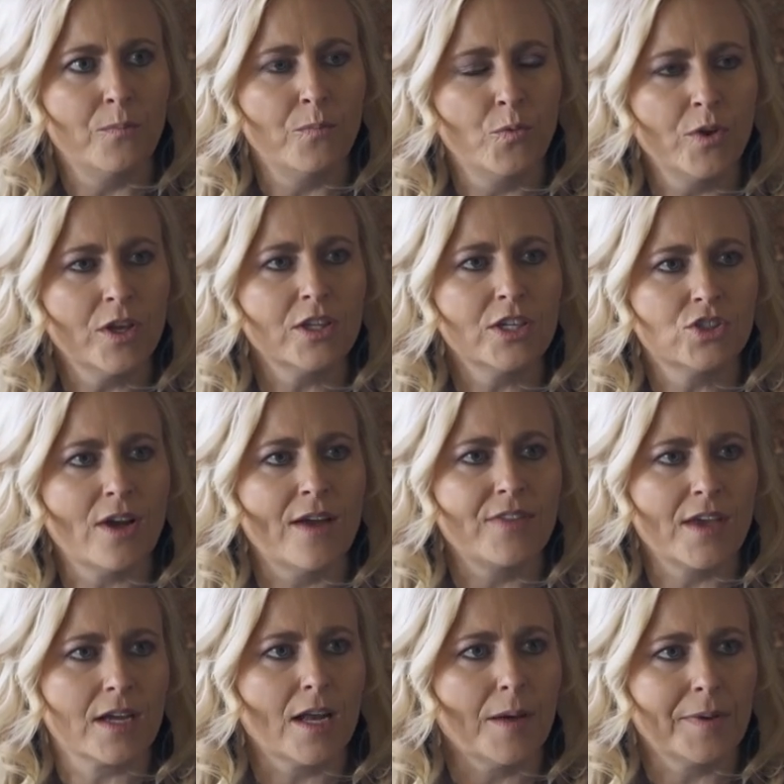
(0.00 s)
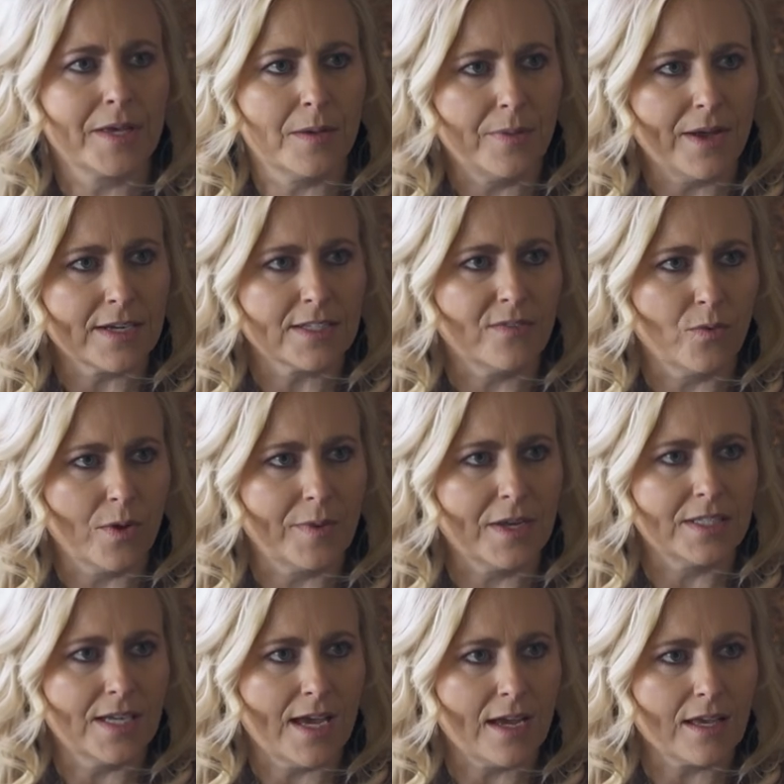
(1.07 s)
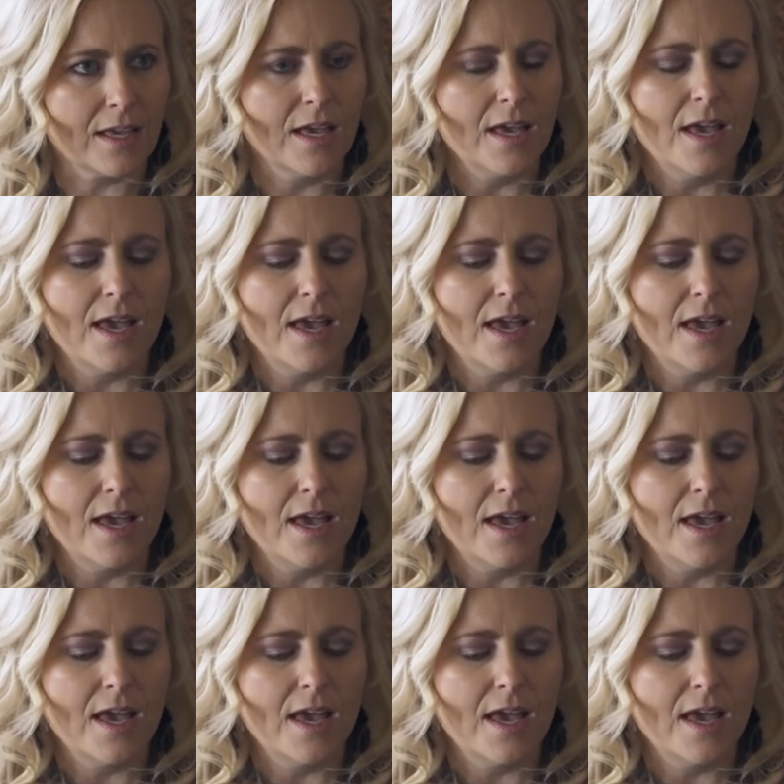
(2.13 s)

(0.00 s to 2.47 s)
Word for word: really drive the economic impact of women in tech